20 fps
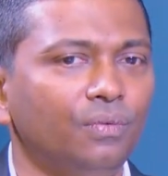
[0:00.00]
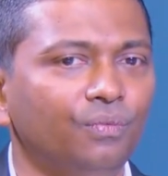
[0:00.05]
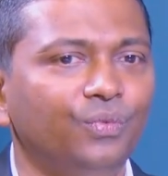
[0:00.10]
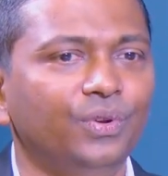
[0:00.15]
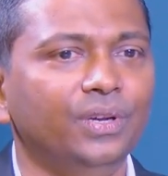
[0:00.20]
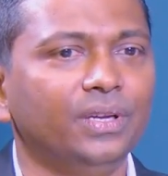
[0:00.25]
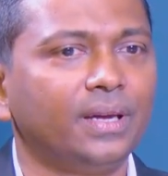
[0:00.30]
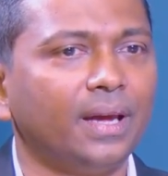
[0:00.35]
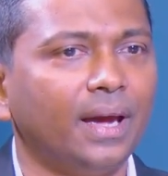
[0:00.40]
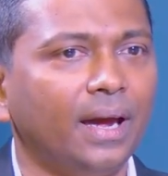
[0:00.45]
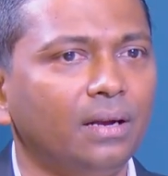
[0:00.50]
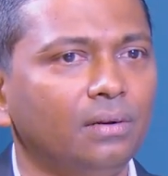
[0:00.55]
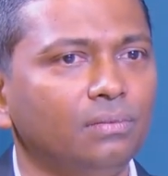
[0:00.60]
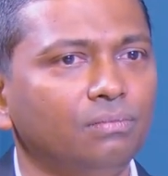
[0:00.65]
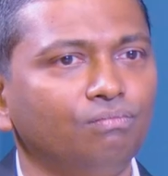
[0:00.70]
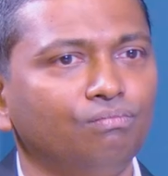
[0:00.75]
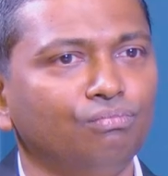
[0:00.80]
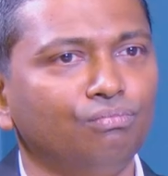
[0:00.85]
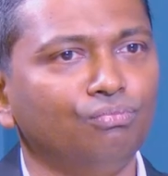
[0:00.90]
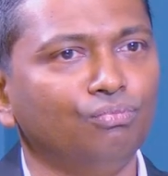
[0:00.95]
We can
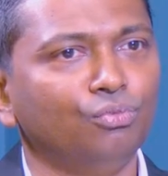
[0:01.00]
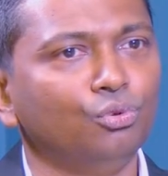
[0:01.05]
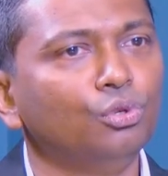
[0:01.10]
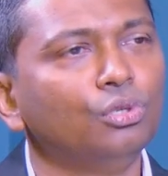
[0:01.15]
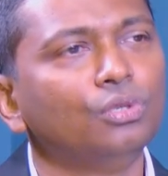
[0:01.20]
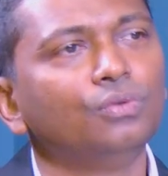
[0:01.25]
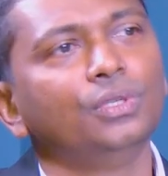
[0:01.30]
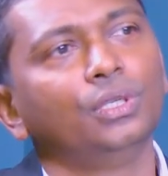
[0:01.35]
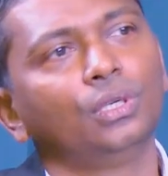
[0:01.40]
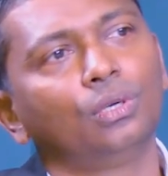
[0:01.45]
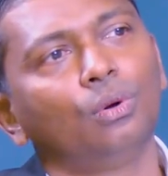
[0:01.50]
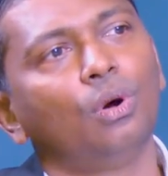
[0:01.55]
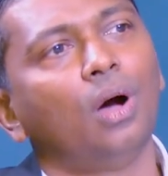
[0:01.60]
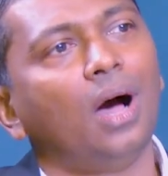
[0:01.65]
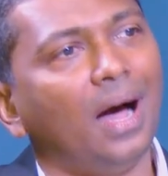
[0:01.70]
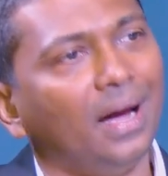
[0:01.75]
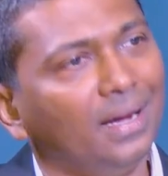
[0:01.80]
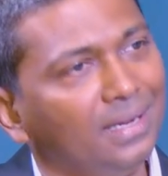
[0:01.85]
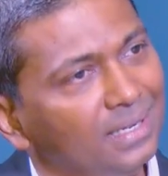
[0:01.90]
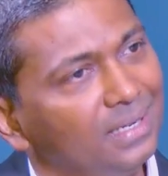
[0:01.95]
move into
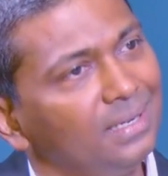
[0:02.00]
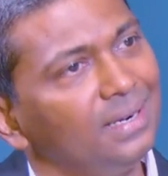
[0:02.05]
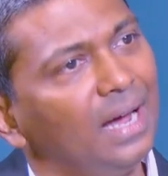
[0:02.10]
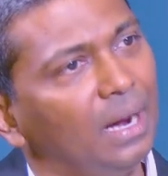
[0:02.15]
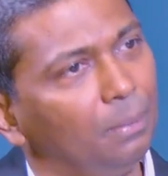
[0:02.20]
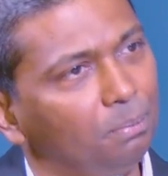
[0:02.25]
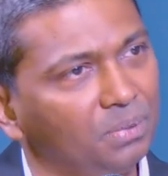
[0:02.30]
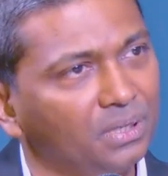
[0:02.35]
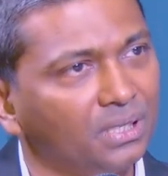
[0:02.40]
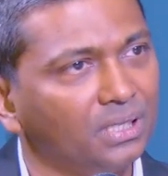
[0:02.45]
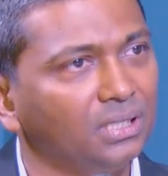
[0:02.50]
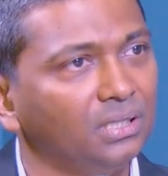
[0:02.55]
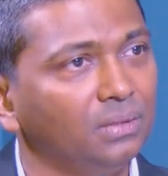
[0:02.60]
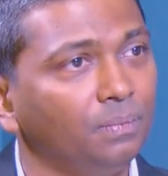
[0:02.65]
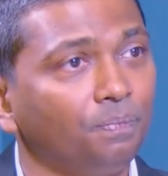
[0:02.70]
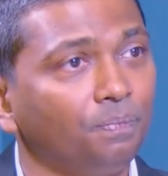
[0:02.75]
high-end apparel,